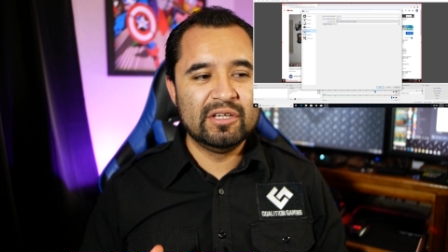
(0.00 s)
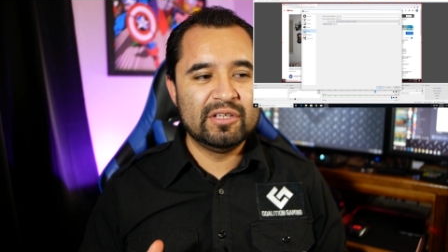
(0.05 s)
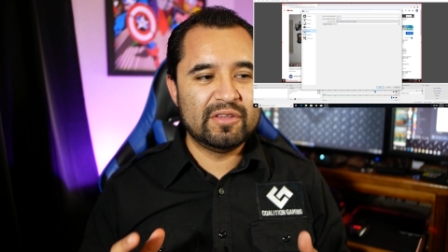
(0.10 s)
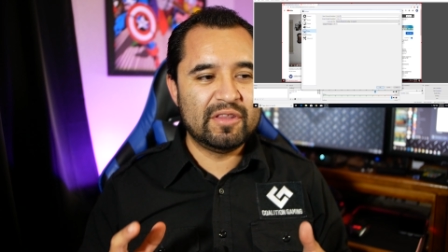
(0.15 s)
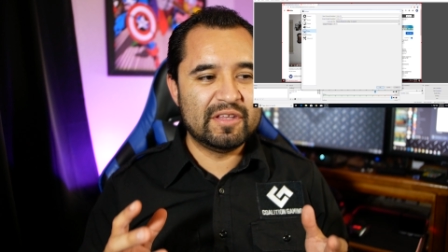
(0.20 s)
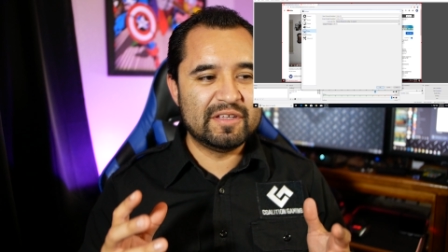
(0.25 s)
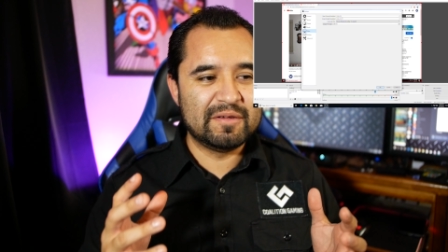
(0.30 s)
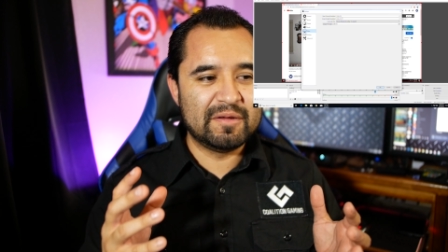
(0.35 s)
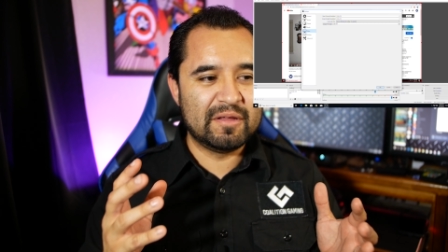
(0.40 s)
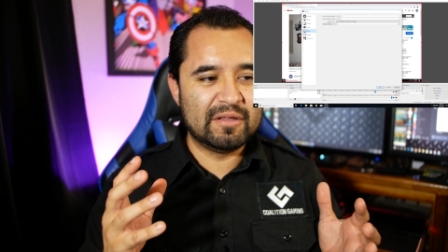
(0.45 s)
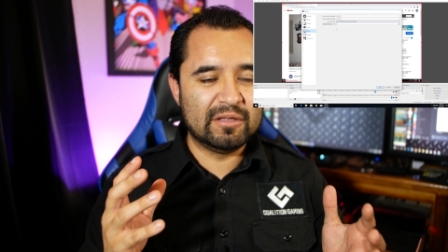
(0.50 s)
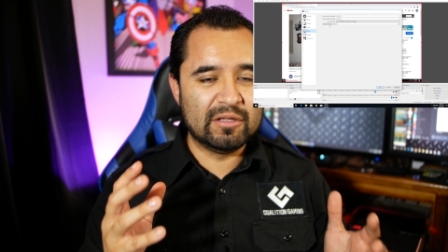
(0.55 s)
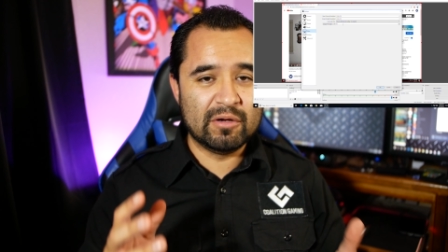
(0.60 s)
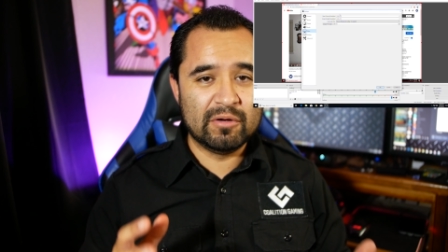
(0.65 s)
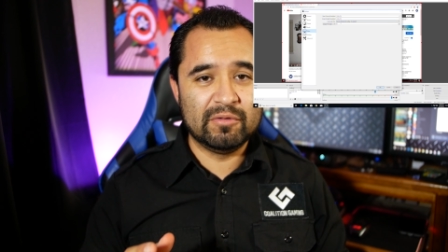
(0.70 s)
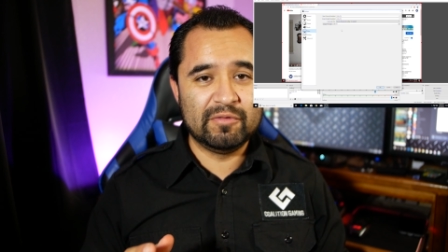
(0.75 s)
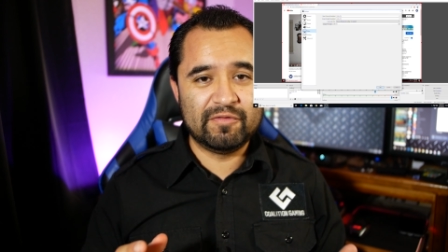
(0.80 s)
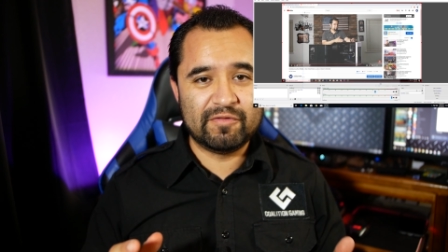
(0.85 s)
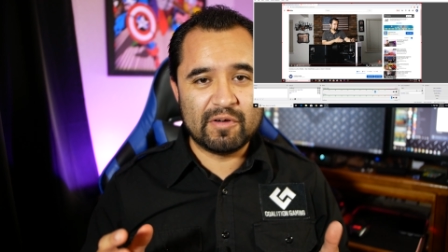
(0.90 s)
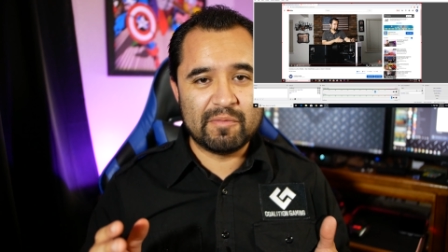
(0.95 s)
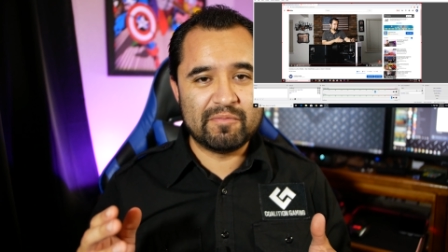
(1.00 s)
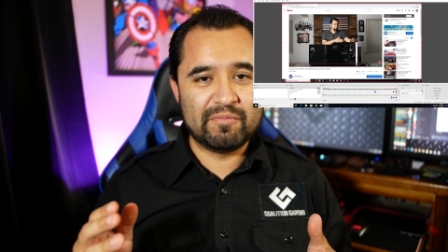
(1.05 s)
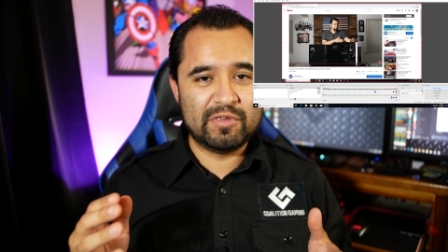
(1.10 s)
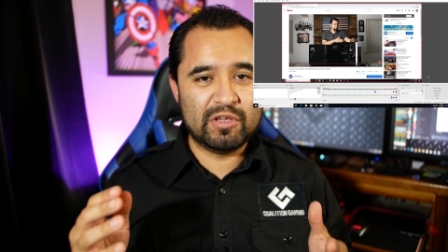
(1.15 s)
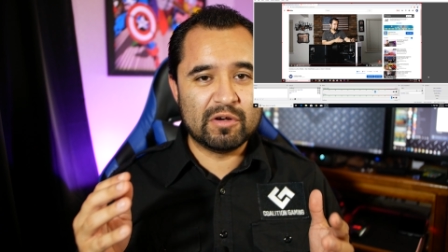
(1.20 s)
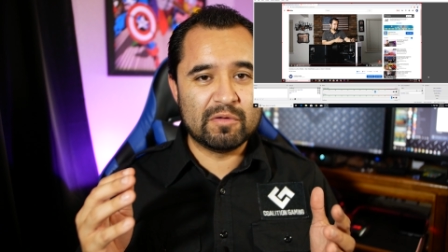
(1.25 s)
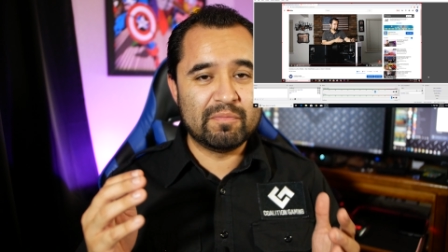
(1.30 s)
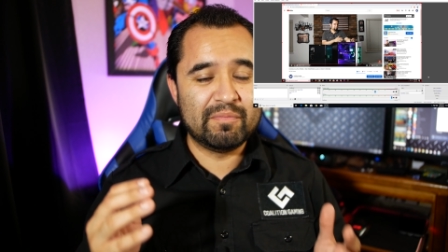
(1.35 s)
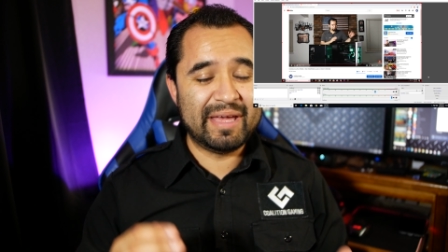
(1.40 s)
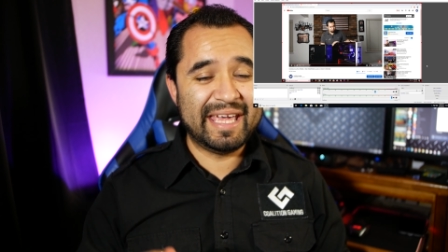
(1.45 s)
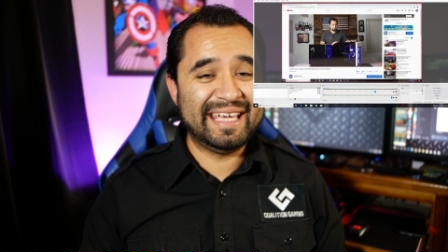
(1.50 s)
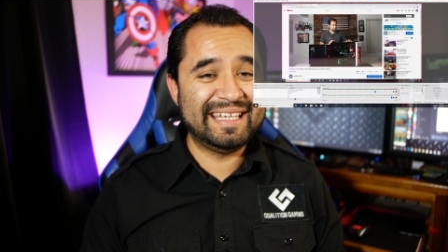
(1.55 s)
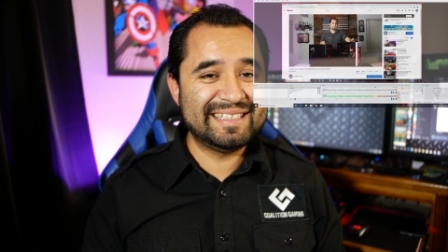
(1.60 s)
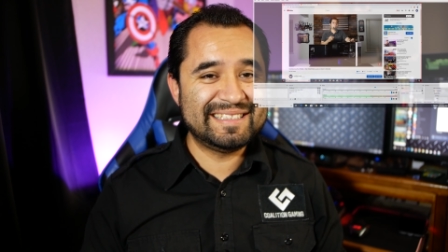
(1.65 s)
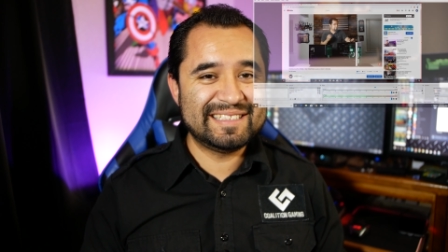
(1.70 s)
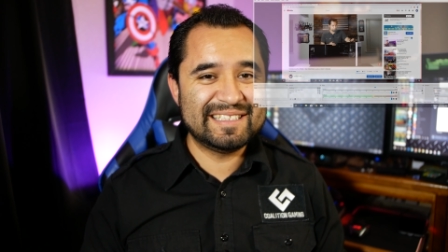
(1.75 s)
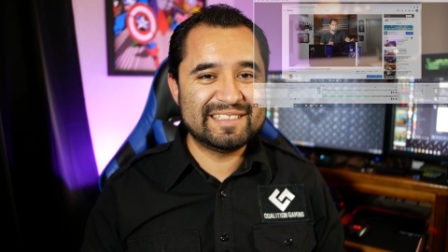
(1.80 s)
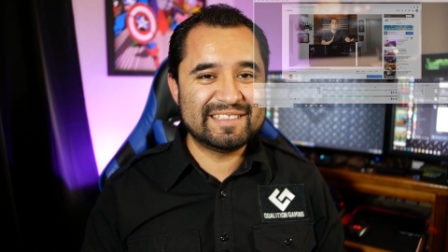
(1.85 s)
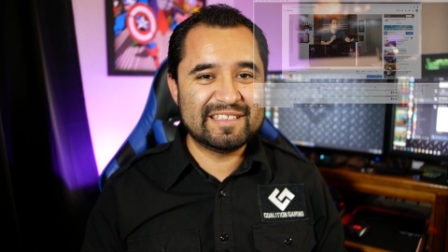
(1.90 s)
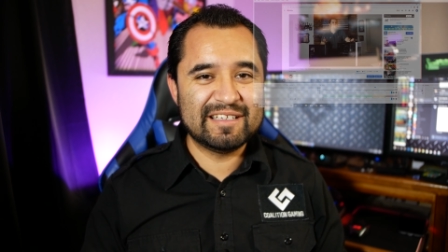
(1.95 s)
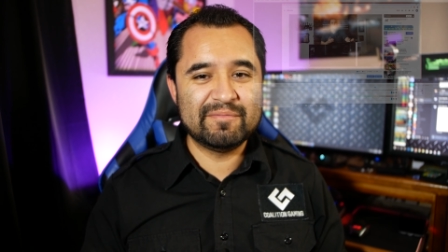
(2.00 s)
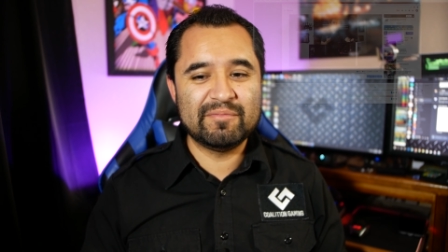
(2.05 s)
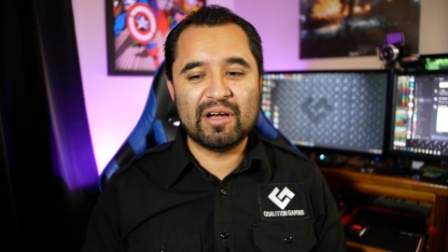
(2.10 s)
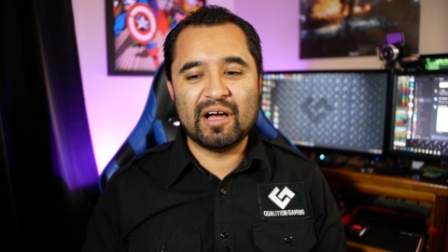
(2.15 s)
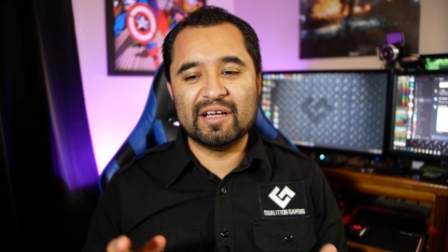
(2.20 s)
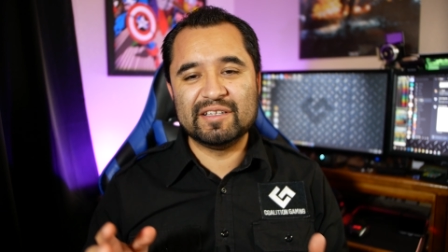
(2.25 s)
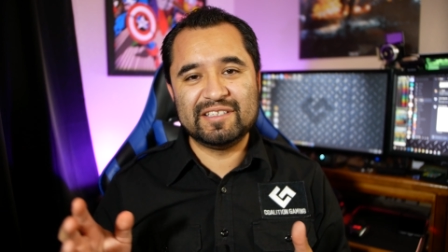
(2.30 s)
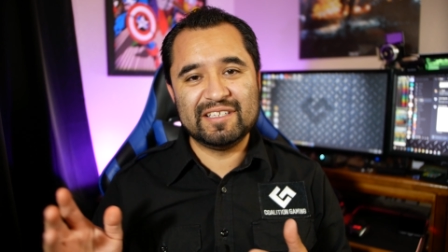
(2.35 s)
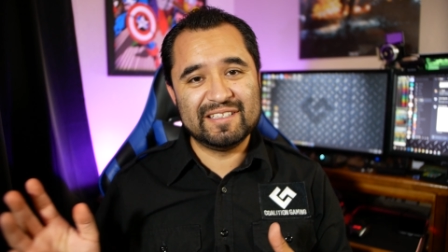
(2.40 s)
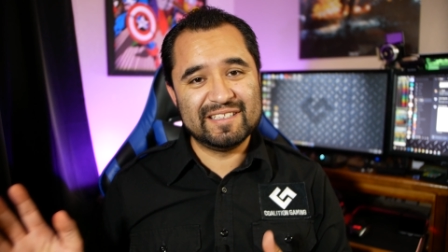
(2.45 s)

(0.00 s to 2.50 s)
the load from your main system onto